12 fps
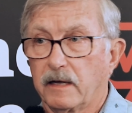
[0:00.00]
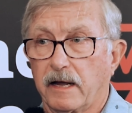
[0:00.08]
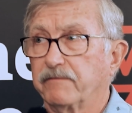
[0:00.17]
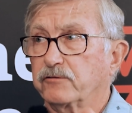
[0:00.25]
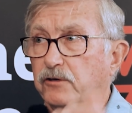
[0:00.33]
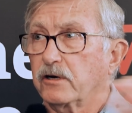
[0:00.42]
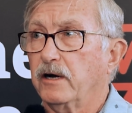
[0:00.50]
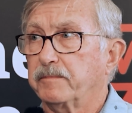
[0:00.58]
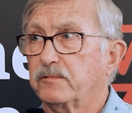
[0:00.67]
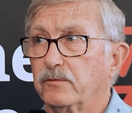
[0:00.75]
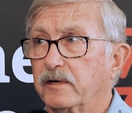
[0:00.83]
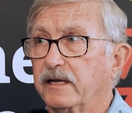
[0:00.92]
after
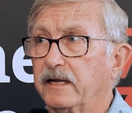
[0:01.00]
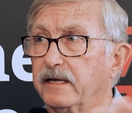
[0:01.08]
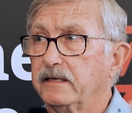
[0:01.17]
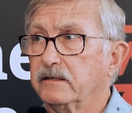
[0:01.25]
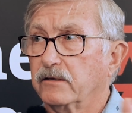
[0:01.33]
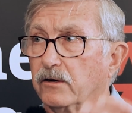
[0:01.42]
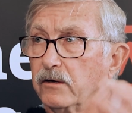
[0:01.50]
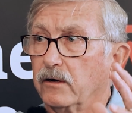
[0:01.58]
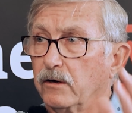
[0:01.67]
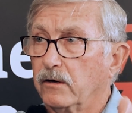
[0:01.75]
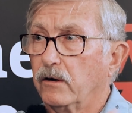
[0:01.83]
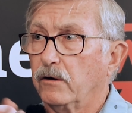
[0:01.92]
COP28 and
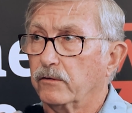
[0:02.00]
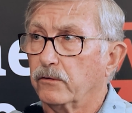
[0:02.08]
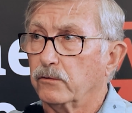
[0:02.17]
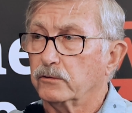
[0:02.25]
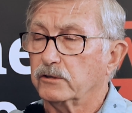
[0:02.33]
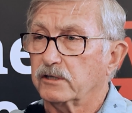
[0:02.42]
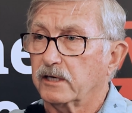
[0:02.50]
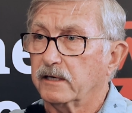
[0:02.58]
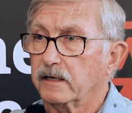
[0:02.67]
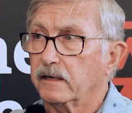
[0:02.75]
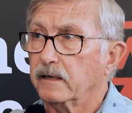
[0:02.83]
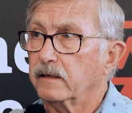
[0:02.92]
all those
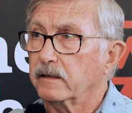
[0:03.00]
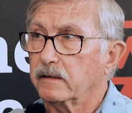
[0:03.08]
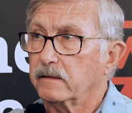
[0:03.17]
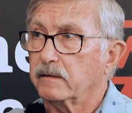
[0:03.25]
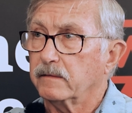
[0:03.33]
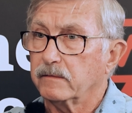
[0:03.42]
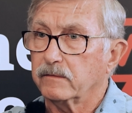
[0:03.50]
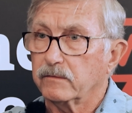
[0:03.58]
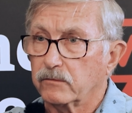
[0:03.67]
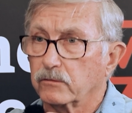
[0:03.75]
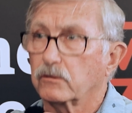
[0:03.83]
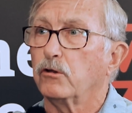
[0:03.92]

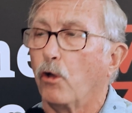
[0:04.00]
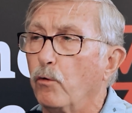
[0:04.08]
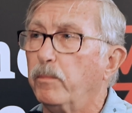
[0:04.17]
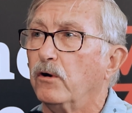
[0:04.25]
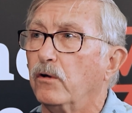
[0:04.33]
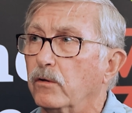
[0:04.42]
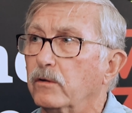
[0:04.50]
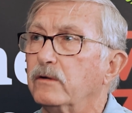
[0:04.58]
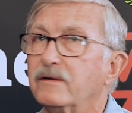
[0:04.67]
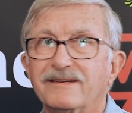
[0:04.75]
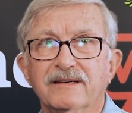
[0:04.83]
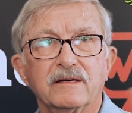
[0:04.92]
global
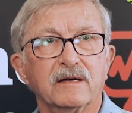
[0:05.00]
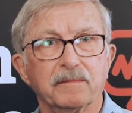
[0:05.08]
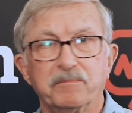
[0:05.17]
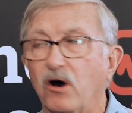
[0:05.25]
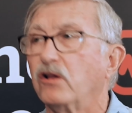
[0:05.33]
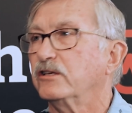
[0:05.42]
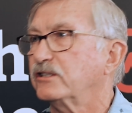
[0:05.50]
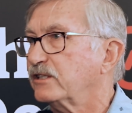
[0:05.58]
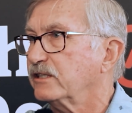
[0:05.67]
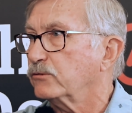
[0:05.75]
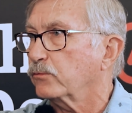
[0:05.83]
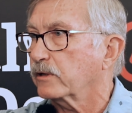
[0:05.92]

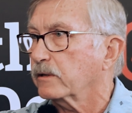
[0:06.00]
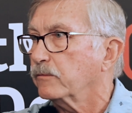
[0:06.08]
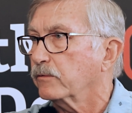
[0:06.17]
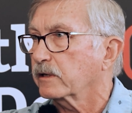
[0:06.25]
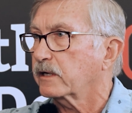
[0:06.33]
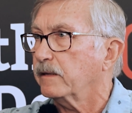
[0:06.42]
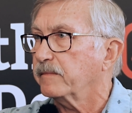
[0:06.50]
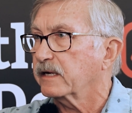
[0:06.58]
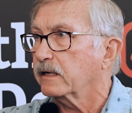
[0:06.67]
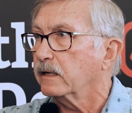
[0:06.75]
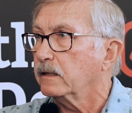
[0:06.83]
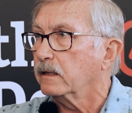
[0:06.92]
policies were
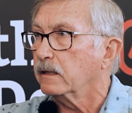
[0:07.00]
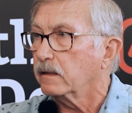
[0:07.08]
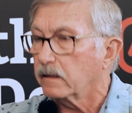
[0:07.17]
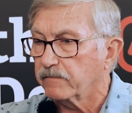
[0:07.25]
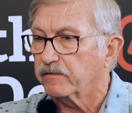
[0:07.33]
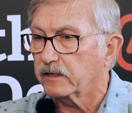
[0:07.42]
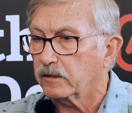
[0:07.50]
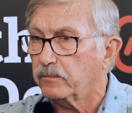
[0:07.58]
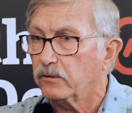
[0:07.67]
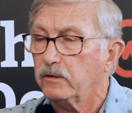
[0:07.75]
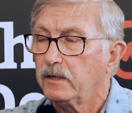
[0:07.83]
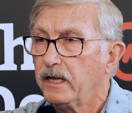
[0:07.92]
coming
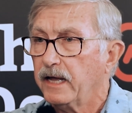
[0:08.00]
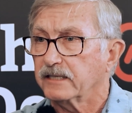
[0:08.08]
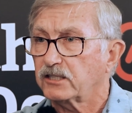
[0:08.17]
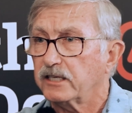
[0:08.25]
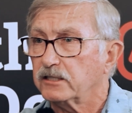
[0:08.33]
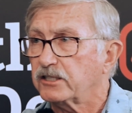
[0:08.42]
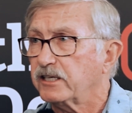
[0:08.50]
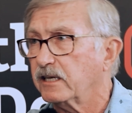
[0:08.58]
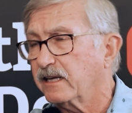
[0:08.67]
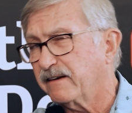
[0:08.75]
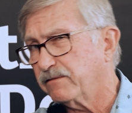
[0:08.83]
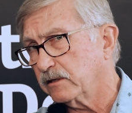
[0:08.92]
available,
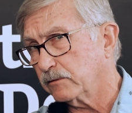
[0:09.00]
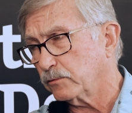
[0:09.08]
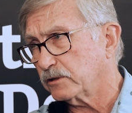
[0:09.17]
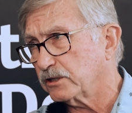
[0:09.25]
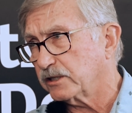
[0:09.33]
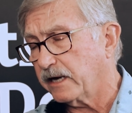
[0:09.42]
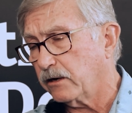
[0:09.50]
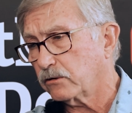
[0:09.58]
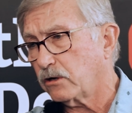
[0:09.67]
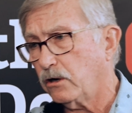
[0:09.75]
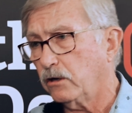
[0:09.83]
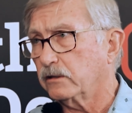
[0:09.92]
SNC-Lavalin, which is now
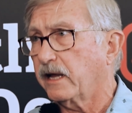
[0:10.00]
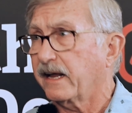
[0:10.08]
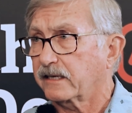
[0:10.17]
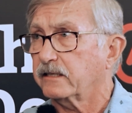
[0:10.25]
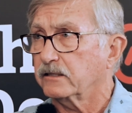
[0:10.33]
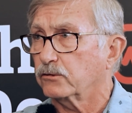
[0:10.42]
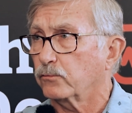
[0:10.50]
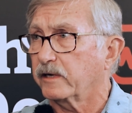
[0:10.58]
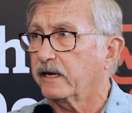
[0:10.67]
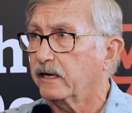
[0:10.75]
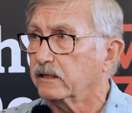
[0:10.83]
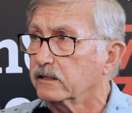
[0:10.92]
called
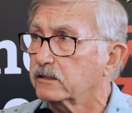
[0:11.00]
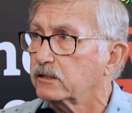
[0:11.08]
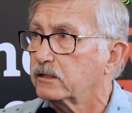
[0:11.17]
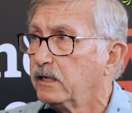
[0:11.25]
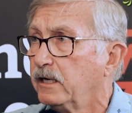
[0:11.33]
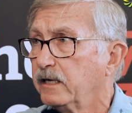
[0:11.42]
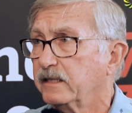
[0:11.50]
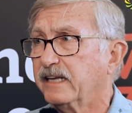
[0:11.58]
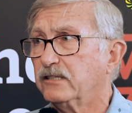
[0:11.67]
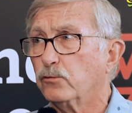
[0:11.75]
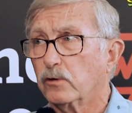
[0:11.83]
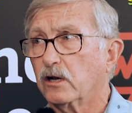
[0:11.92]
AtkinsRéalis, okay.
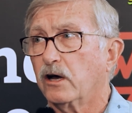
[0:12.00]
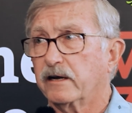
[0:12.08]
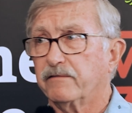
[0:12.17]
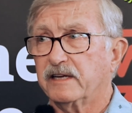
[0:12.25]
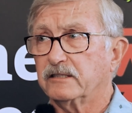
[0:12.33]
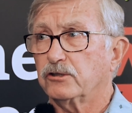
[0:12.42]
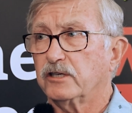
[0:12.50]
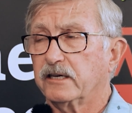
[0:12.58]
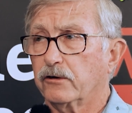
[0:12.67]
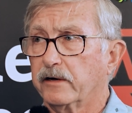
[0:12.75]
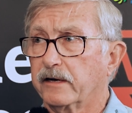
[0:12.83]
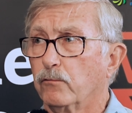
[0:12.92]
They do a lot of
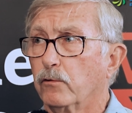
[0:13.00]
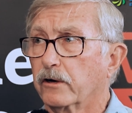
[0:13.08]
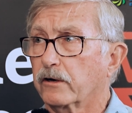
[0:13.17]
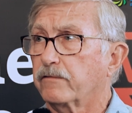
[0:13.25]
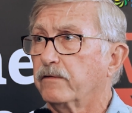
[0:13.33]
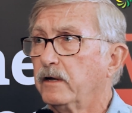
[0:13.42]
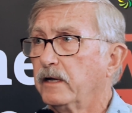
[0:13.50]
engineering work